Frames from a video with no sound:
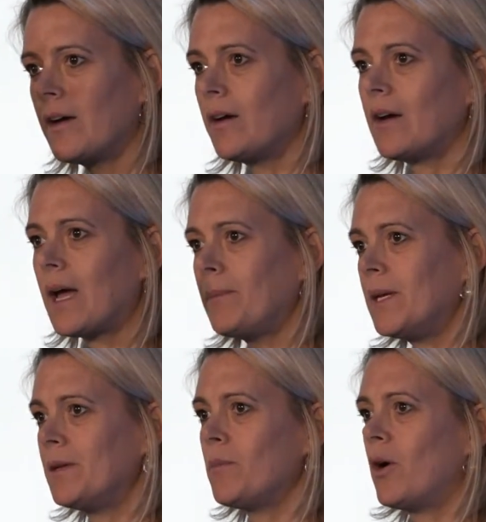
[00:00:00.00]
And then
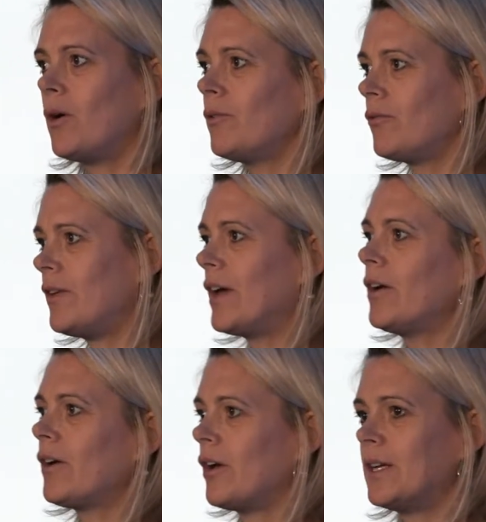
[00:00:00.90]
Christine is
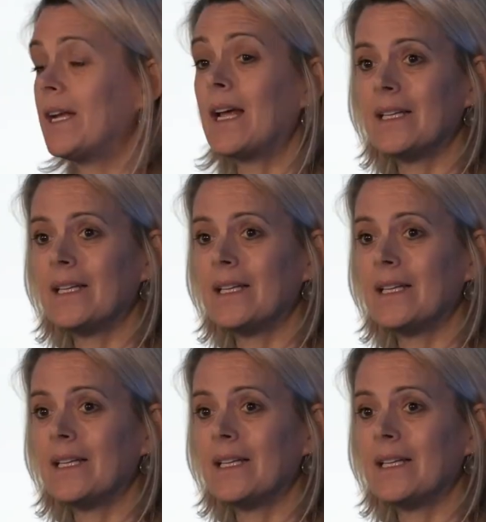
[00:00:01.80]
going to very